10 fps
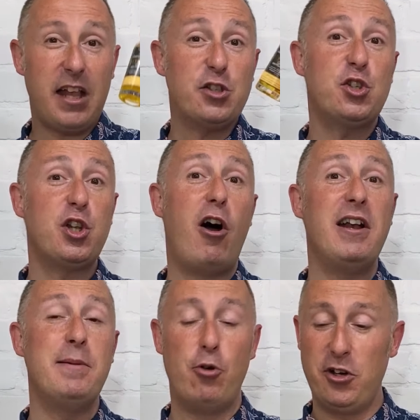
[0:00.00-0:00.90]

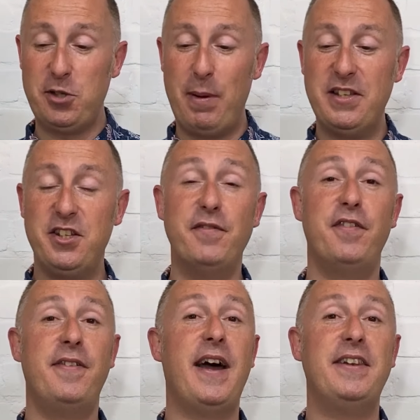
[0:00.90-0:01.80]
slightly more expensive
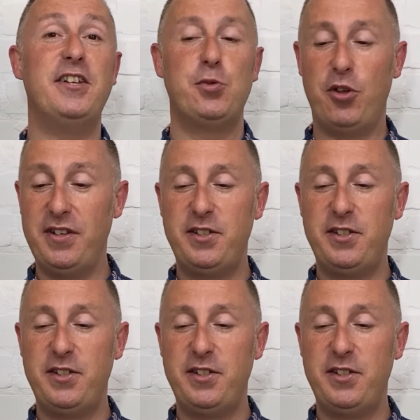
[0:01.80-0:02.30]
than this one.